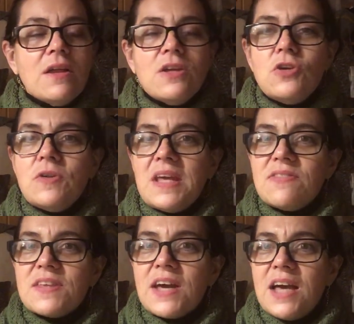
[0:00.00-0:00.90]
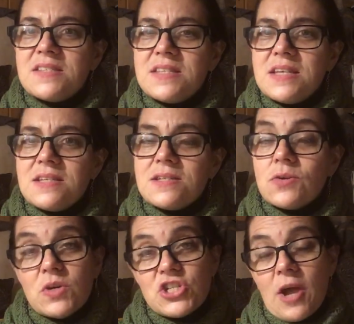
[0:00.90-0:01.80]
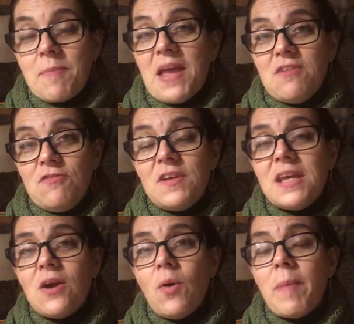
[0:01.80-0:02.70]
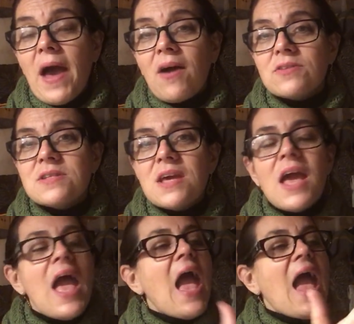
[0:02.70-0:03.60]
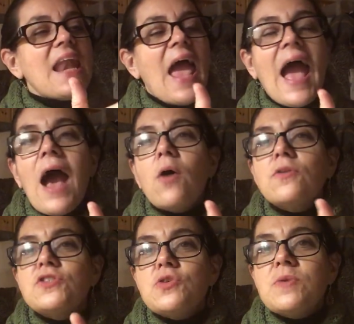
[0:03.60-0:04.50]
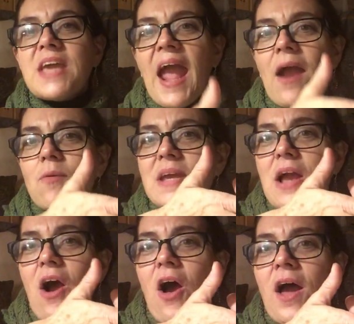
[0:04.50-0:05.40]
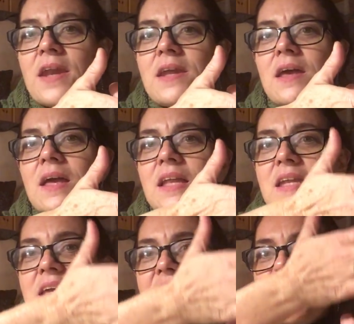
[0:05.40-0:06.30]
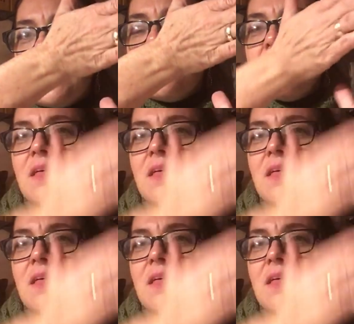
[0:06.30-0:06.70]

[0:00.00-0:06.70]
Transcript: you knit the gusset, which I made a video about, and how to carry on knitting